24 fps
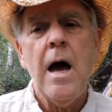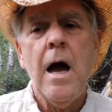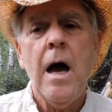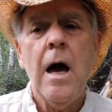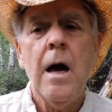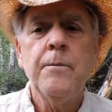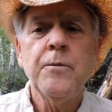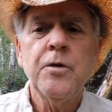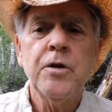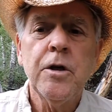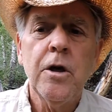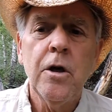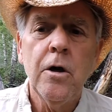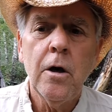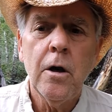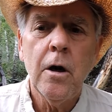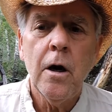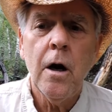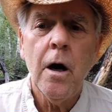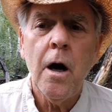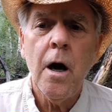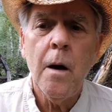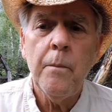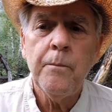I'm scared
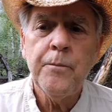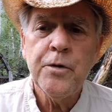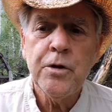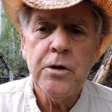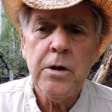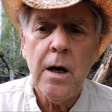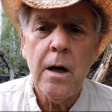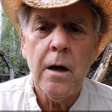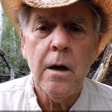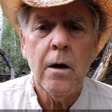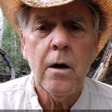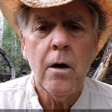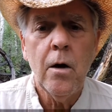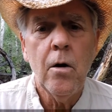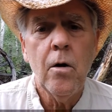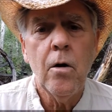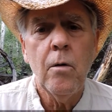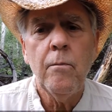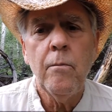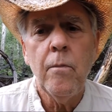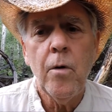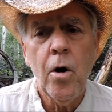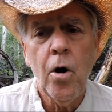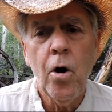of upsetting her,
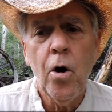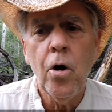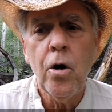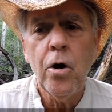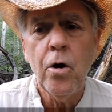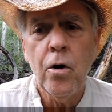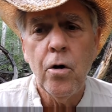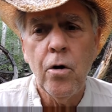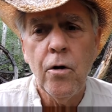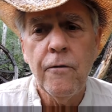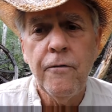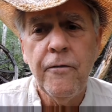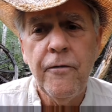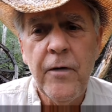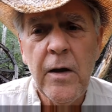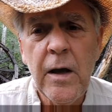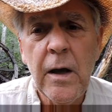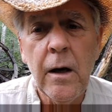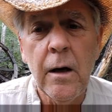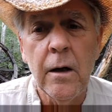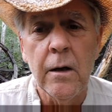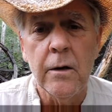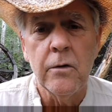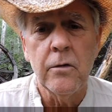hurting her
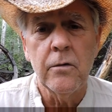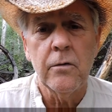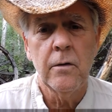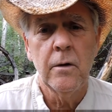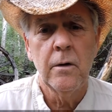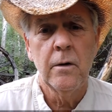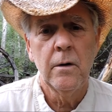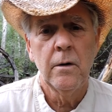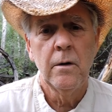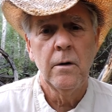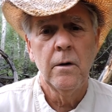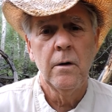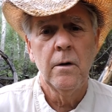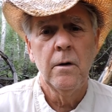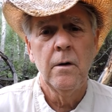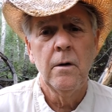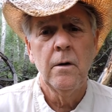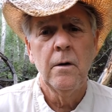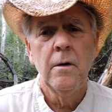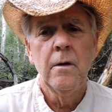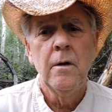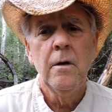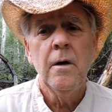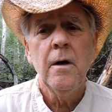feelings.
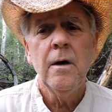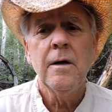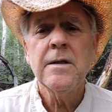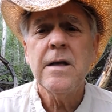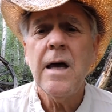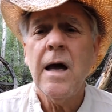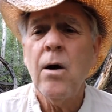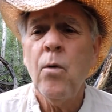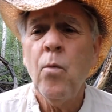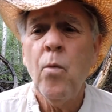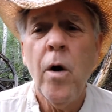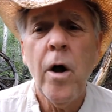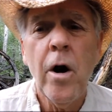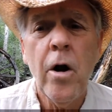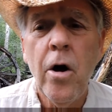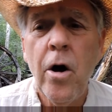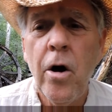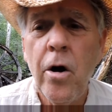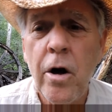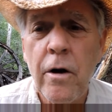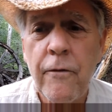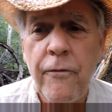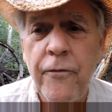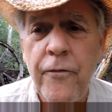Because I don't want to
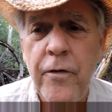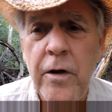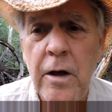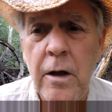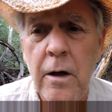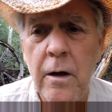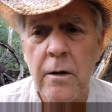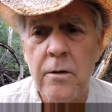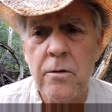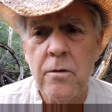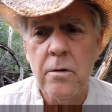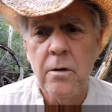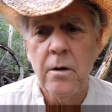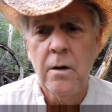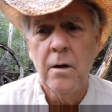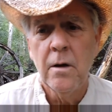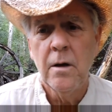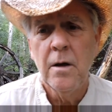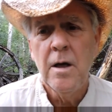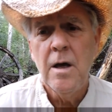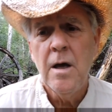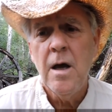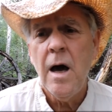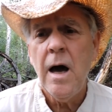hurt her feelings.
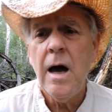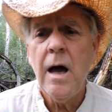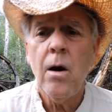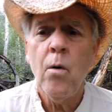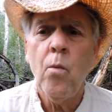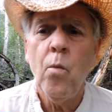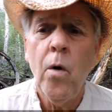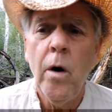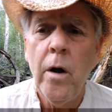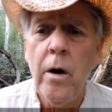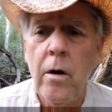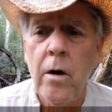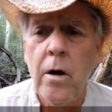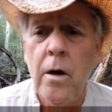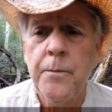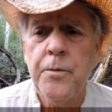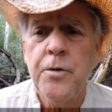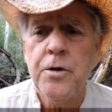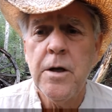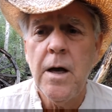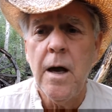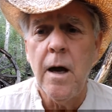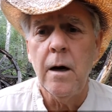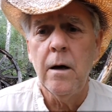I don't want to
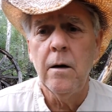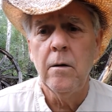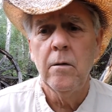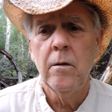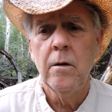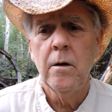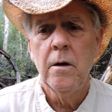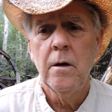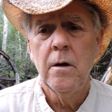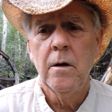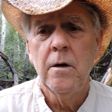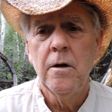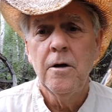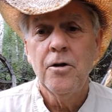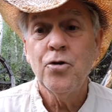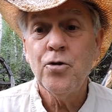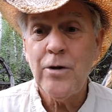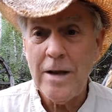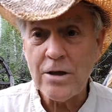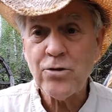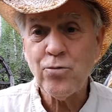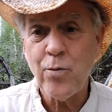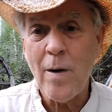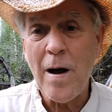upset.
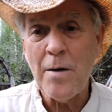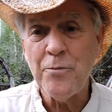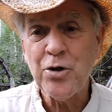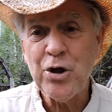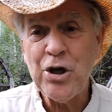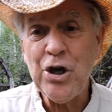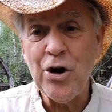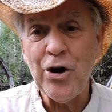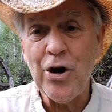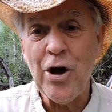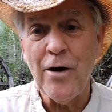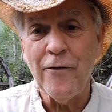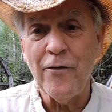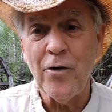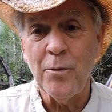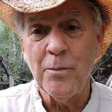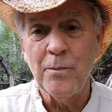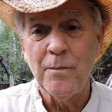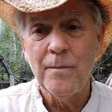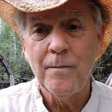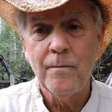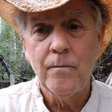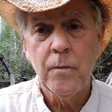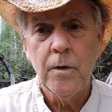So that's why I'm scared of her.
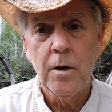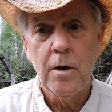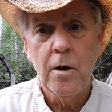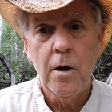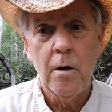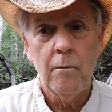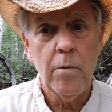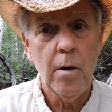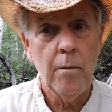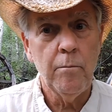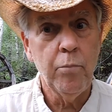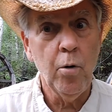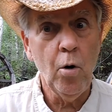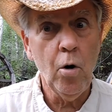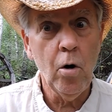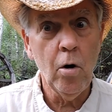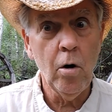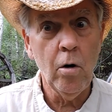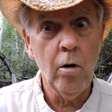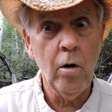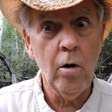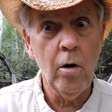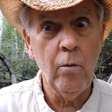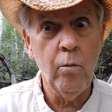But
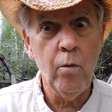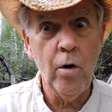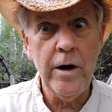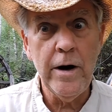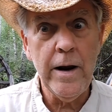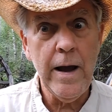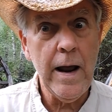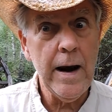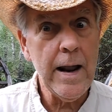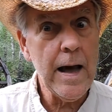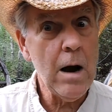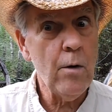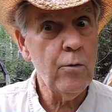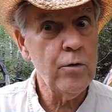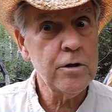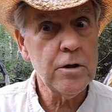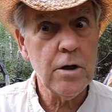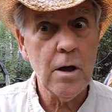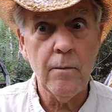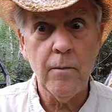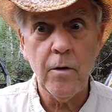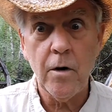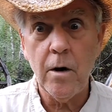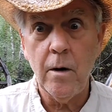boy, when that Irish
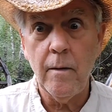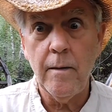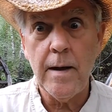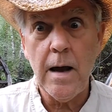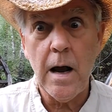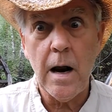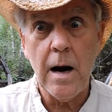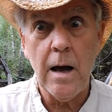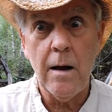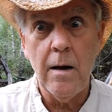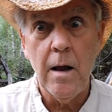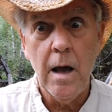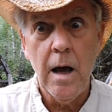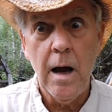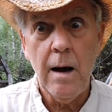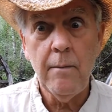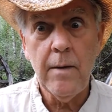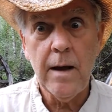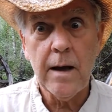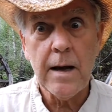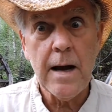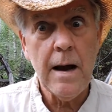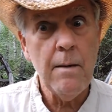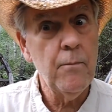Timber come out,
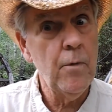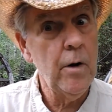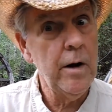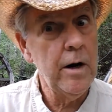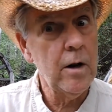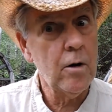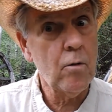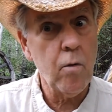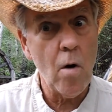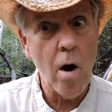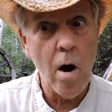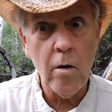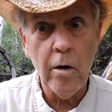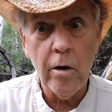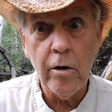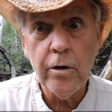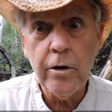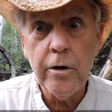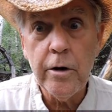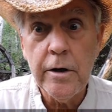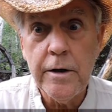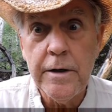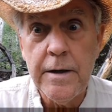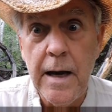I'm ready to crawl
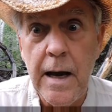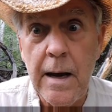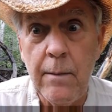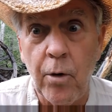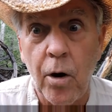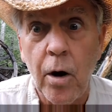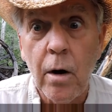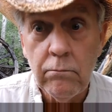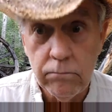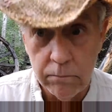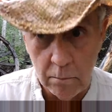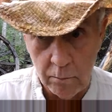under the table.